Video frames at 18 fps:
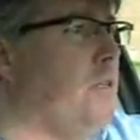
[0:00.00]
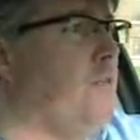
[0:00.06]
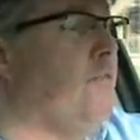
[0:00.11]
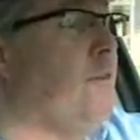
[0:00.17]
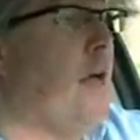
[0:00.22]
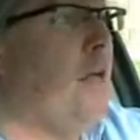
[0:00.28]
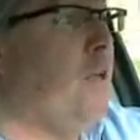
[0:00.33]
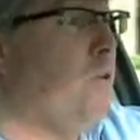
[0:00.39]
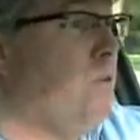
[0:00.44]
The
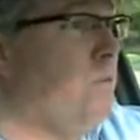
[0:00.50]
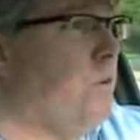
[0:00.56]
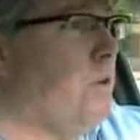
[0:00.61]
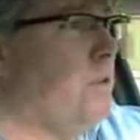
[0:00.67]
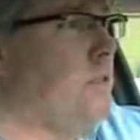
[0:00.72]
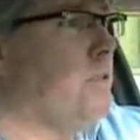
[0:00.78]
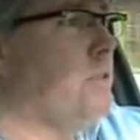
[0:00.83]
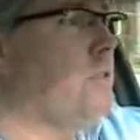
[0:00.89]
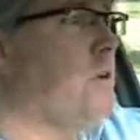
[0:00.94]
value of
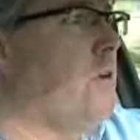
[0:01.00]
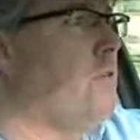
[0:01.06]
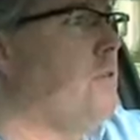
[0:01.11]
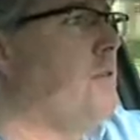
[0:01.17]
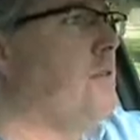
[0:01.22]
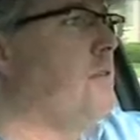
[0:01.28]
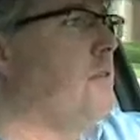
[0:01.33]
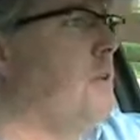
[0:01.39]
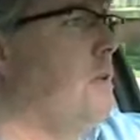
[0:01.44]
goods and
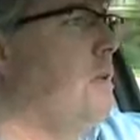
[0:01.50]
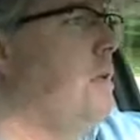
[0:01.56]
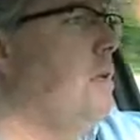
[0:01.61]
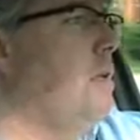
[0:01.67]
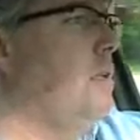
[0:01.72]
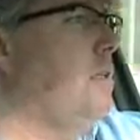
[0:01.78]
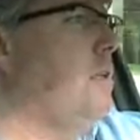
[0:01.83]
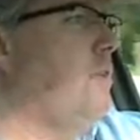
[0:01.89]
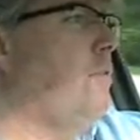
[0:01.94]
services
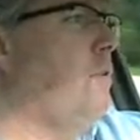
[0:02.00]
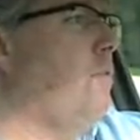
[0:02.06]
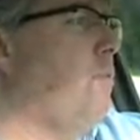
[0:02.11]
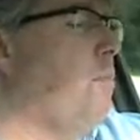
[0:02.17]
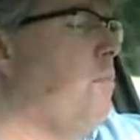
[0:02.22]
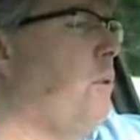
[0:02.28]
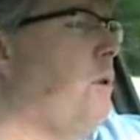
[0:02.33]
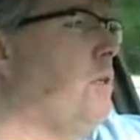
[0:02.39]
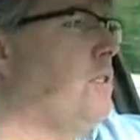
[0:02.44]
differ
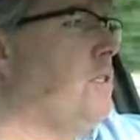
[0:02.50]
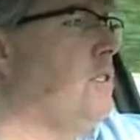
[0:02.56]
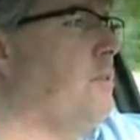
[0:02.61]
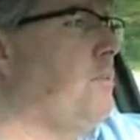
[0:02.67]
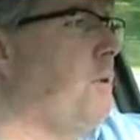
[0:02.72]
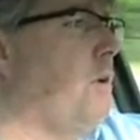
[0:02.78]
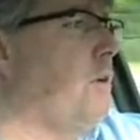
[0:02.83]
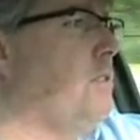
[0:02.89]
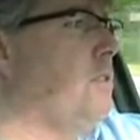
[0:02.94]
from person to
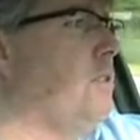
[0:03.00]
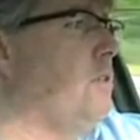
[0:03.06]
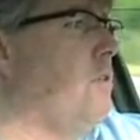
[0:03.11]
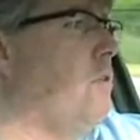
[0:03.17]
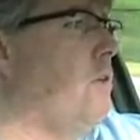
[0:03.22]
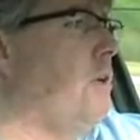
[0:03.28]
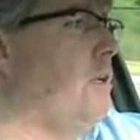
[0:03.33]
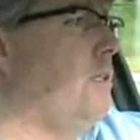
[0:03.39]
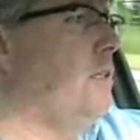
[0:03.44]
person
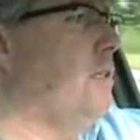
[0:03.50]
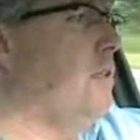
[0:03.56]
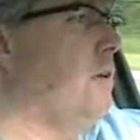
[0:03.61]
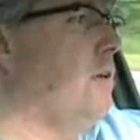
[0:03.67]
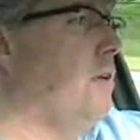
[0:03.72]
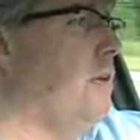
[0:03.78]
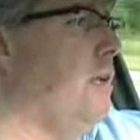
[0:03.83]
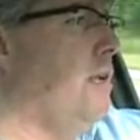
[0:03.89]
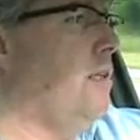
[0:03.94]
according to
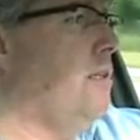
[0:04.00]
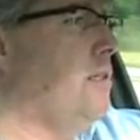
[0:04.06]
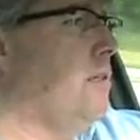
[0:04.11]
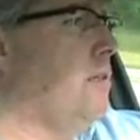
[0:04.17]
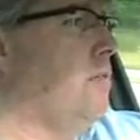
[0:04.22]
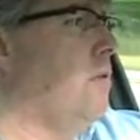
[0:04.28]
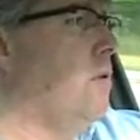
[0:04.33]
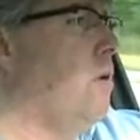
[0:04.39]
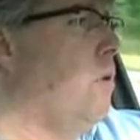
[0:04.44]
their needs
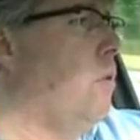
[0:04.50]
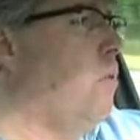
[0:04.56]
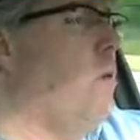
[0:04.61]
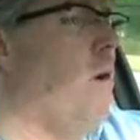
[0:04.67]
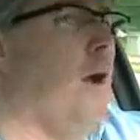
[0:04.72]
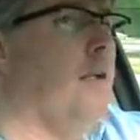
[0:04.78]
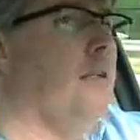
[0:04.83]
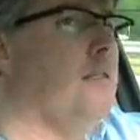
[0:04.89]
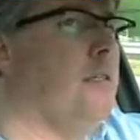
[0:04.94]
and
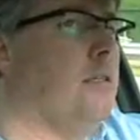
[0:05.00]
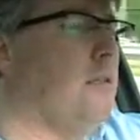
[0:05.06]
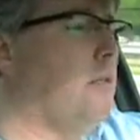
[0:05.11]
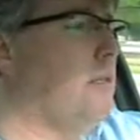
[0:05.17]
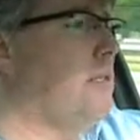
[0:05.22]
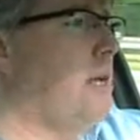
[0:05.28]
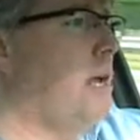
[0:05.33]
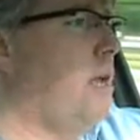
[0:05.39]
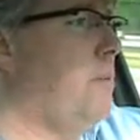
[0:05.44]
wants and
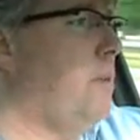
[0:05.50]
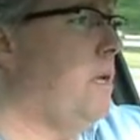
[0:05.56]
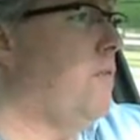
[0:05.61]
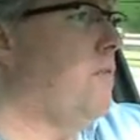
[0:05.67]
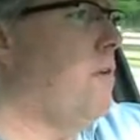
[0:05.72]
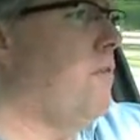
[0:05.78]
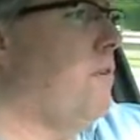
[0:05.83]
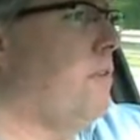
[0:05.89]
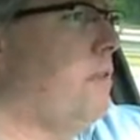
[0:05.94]
the timing
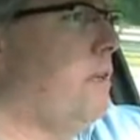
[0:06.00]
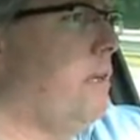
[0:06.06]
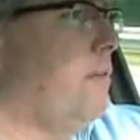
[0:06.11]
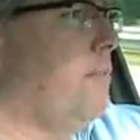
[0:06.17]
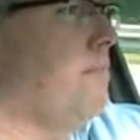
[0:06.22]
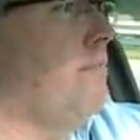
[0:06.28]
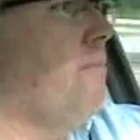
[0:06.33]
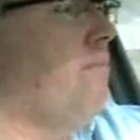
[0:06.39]
of everything.